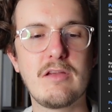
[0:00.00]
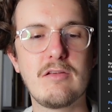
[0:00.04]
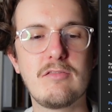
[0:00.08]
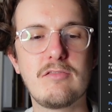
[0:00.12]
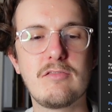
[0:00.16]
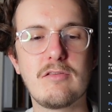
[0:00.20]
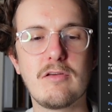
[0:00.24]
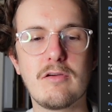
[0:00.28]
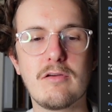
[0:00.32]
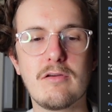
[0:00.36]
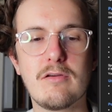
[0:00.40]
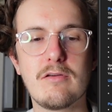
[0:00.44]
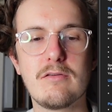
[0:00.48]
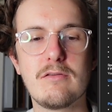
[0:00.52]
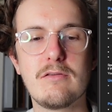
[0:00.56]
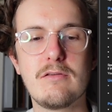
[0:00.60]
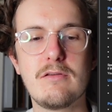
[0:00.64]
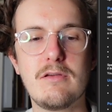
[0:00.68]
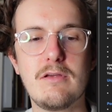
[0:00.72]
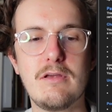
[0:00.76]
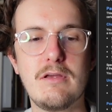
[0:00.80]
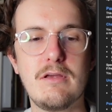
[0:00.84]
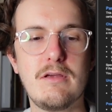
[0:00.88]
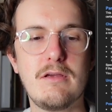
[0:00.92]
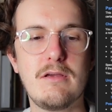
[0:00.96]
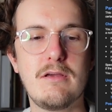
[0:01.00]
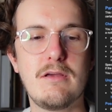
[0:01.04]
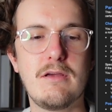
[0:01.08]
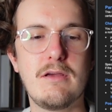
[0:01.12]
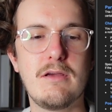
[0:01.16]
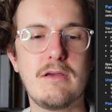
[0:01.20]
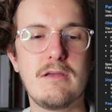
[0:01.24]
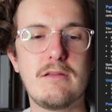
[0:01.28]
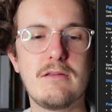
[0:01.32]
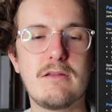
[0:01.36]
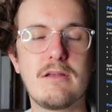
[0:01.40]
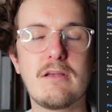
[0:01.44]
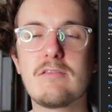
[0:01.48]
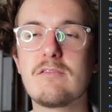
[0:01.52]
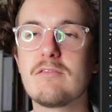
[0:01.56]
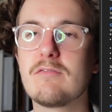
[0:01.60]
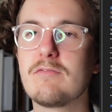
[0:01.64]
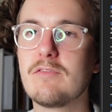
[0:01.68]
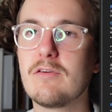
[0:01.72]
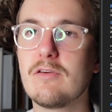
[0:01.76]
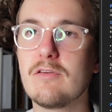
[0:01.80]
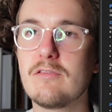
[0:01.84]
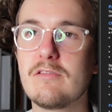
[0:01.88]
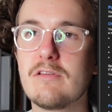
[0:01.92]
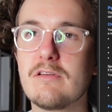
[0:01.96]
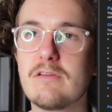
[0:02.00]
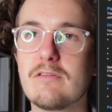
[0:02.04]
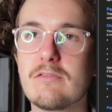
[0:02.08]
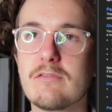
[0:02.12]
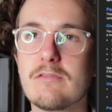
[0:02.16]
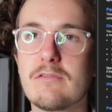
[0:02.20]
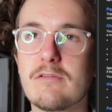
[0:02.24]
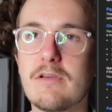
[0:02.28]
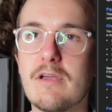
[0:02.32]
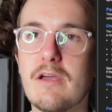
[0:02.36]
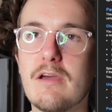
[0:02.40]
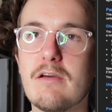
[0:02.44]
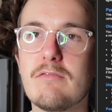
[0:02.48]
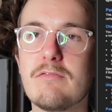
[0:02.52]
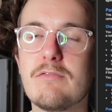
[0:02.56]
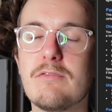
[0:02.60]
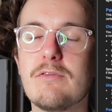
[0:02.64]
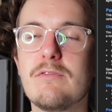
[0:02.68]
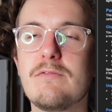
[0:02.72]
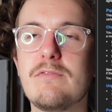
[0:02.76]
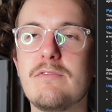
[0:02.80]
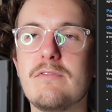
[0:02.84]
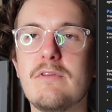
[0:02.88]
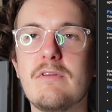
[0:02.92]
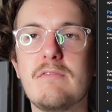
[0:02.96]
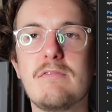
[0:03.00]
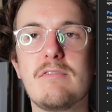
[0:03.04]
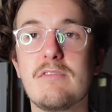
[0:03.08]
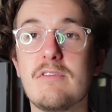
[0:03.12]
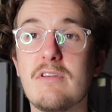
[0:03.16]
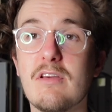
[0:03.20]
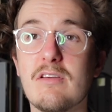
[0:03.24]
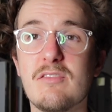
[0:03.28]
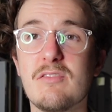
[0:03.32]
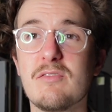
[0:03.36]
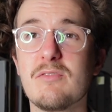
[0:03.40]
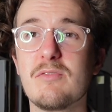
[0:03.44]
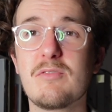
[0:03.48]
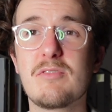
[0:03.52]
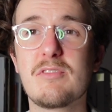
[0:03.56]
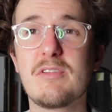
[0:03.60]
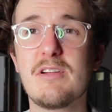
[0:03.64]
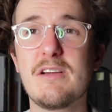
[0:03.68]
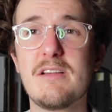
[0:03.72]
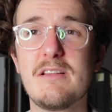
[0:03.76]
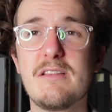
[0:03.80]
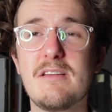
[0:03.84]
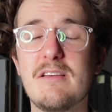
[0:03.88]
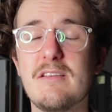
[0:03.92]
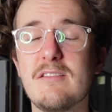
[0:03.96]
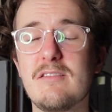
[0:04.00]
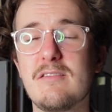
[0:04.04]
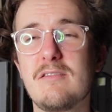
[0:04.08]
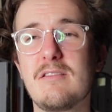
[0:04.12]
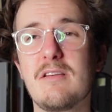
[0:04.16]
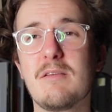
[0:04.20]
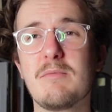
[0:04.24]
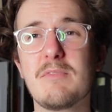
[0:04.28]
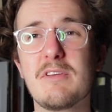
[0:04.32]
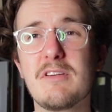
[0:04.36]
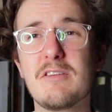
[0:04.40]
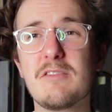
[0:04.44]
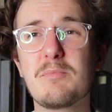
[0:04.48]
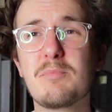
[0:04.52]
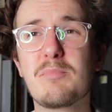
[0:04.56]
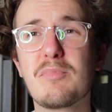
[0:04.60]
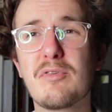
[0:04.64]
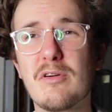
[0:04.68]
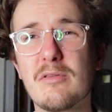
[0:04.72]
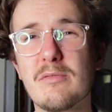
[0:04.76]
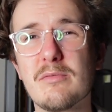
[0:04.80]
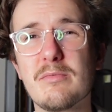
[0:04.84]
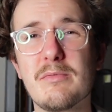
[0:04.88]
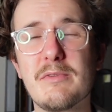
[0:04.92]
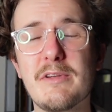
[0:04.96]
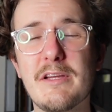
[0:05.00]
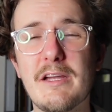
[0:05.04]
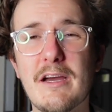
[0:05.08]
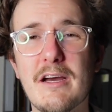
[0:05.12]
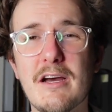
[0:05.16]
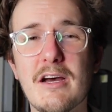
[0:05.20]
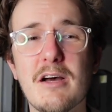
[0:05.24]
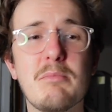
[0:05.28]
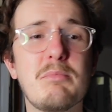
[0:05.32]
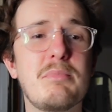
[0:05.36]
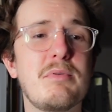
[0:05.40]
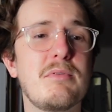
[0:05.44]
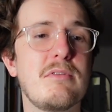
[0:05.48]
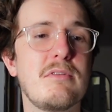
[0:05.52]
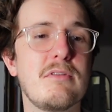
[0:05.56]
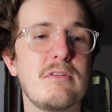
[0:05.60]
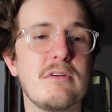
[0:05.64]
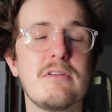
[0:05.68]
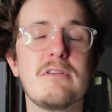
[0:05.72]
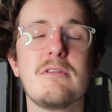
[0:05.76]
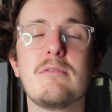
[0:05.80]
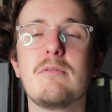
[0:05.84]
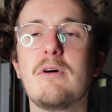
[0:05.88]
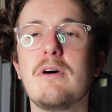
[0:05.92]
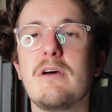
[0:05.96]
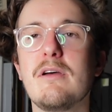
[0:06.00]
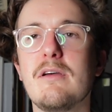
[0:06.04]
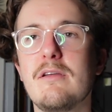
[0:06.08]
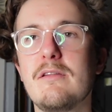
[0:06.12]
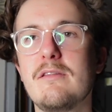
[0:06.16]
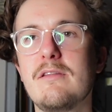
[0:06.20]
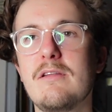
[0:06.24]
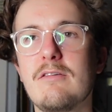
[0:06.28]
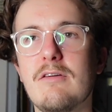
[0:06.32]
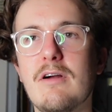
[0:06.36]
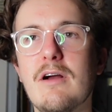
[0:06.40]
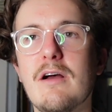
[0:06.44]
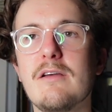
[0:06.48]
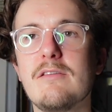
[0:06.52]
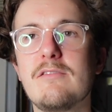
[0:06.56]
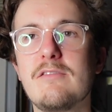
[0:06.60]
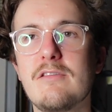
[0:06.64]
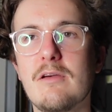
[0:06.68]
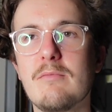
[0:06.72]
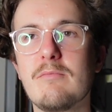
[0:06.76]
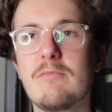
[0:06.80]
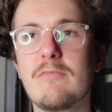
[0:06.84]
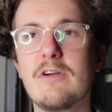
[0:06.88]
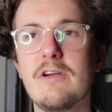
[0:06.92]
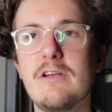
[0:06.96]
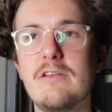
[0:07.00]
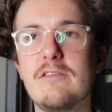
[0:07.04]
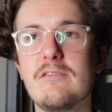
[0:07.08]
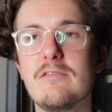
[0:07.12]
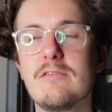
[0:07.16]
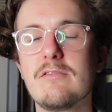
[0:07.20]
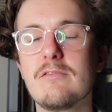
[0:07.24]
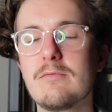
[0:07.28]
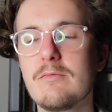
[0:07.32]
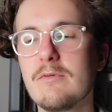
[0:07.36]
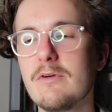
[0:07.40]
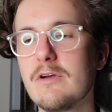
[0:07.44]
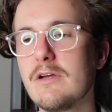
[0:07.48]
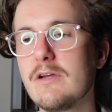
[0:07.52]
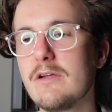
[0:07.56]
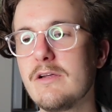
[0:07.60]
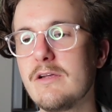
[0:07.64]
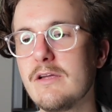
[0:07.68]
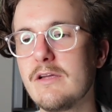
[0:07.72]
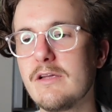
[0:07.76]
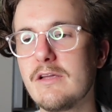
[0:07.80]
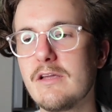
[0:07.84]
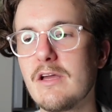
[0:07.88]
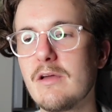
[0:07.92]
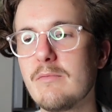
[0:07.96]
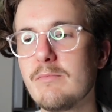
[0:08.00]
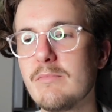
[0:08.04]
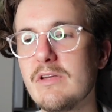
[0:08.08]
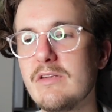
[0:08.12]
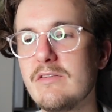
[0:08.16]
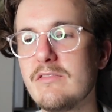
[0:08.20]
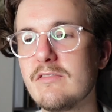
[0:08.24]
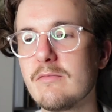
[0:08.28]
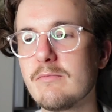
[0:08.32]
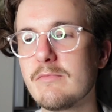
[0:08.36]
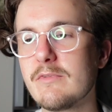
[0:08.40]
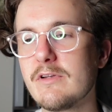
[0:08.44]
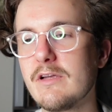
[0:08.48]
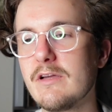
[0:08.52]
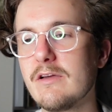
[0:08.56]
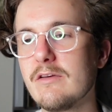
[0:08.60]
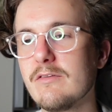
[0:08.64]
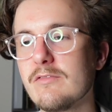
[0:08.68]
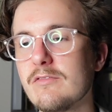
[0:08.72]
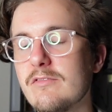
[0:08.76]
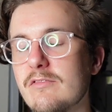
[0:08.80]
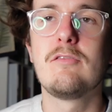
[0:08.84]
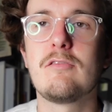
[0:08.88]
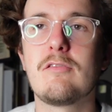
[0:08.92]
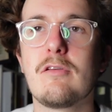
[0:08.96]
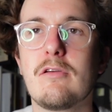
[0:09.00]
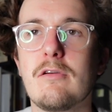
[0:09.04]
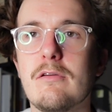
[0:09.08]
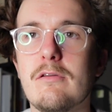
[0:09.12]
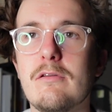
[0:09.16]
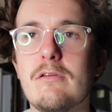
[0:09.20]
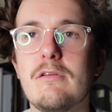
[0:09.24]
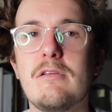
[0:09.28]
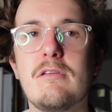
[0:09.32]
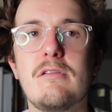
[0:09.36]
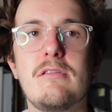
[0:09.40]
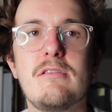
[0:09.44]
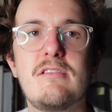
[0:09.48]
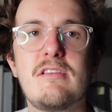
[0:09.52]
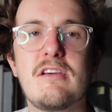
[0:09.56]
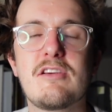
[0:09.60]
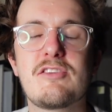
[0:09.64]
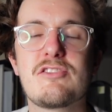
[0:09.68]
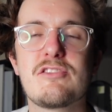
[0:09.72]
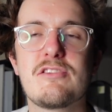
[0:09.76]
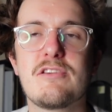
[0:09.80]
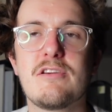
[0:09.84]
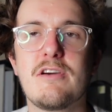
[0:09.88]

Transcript: So that's the first thing to look out for. If it doesn't look like this, something's probably up, though there are some reasons why it can be something else. So Section